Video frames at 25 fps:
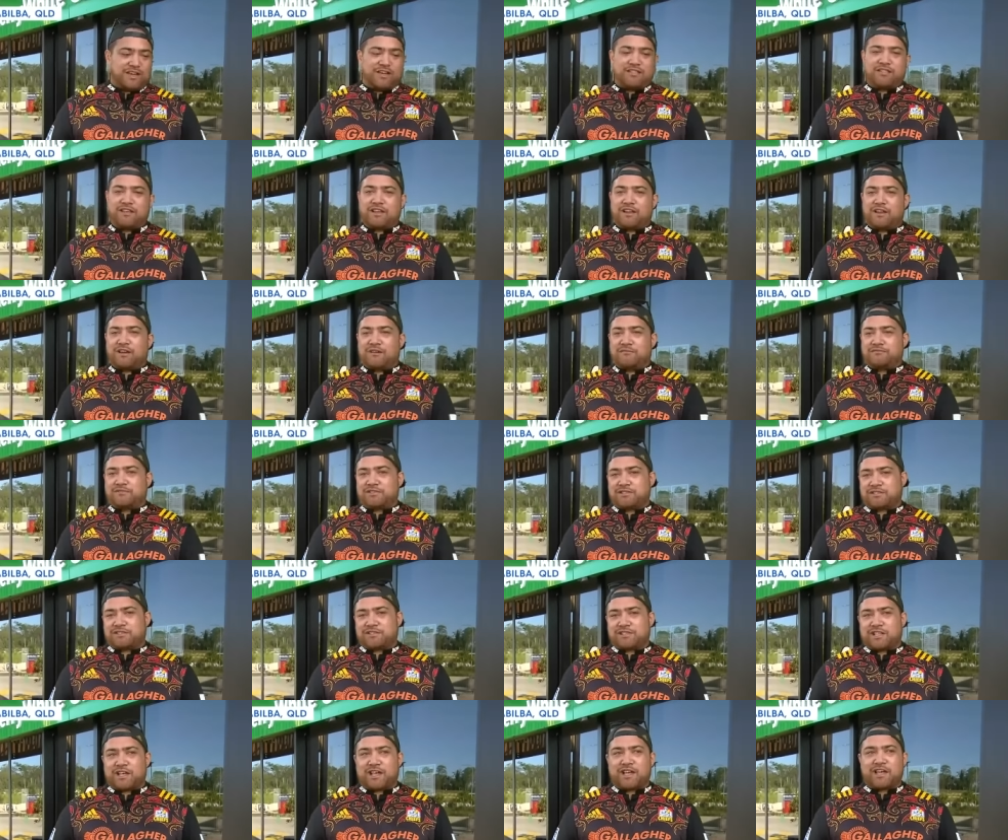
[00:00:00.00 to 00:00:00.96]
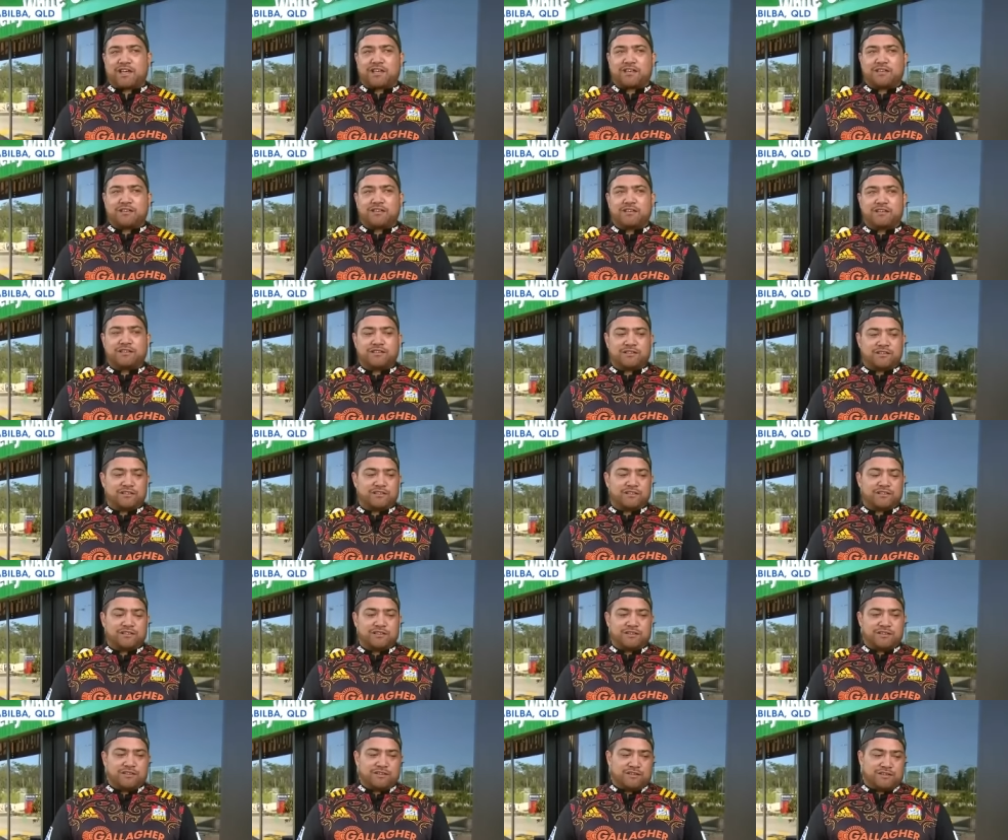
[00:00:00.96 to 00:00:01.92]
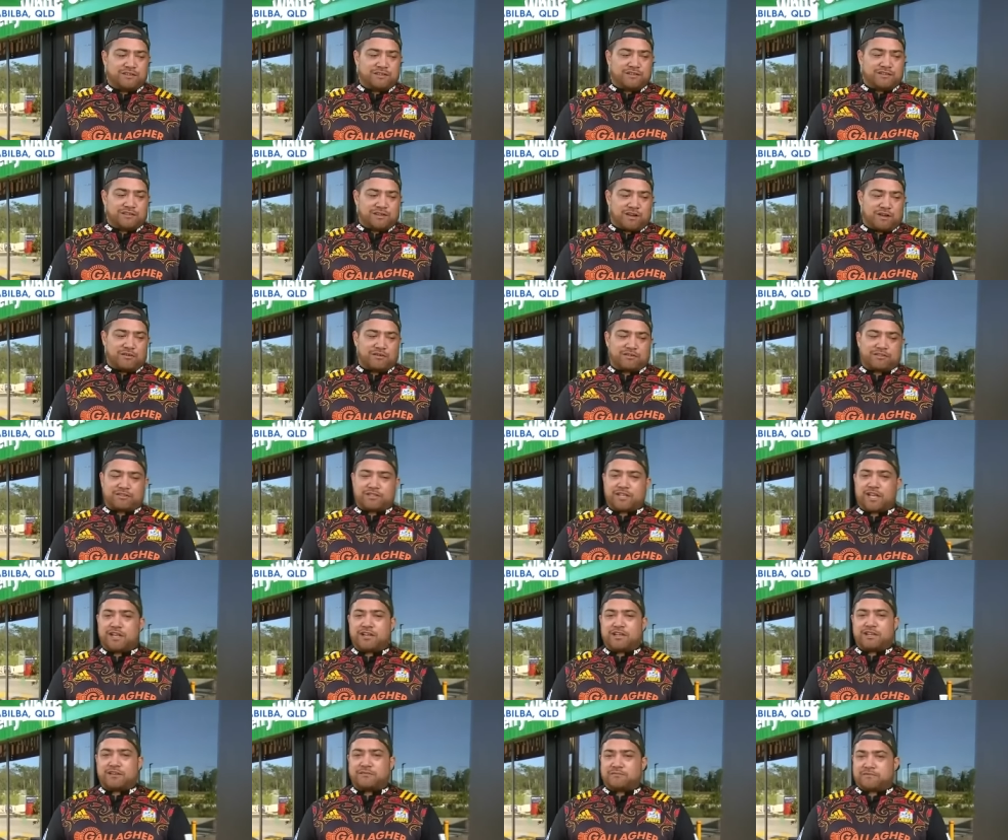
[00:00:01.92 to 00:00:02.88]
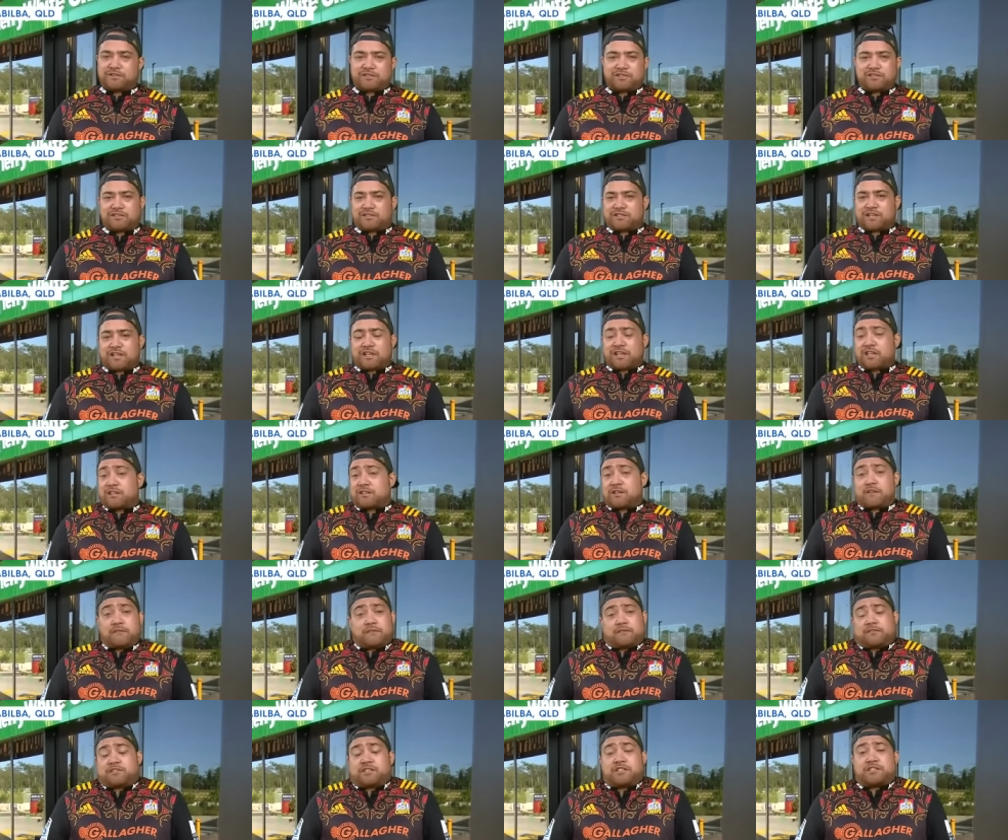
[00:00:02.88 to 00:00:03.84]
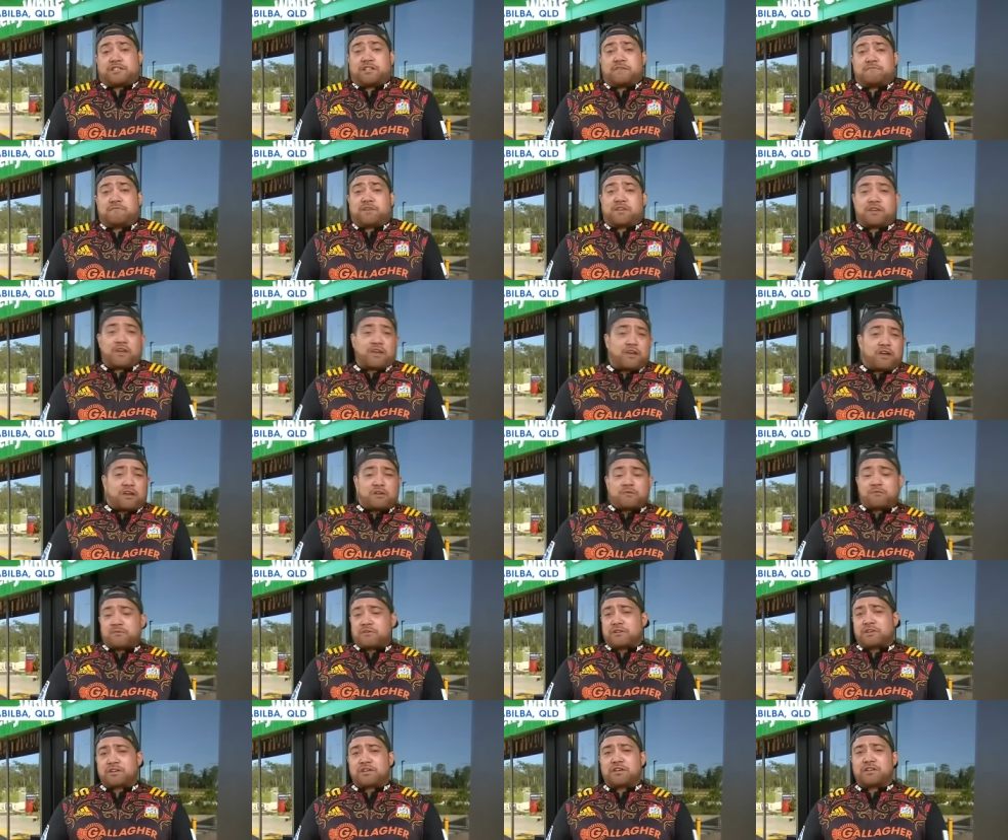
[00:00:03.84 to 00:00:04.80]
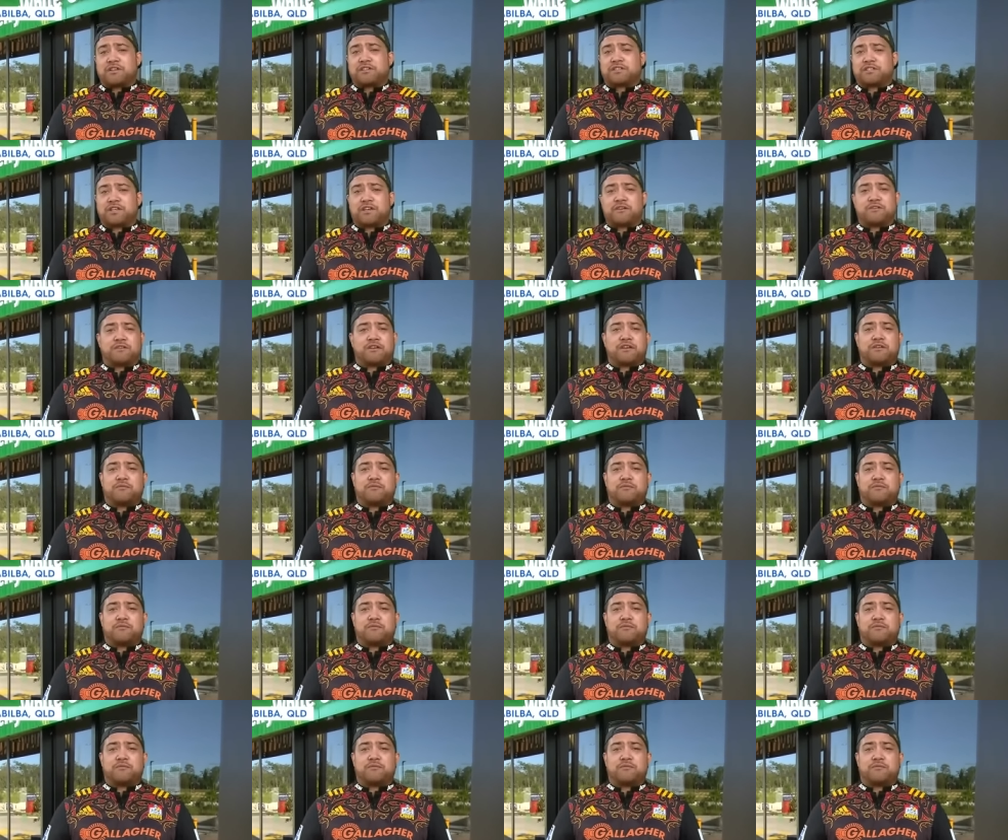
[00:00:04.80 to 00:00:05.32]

And then I'm just like, I was telling him because he's like, uh, just let me go. I don't want to go to jail.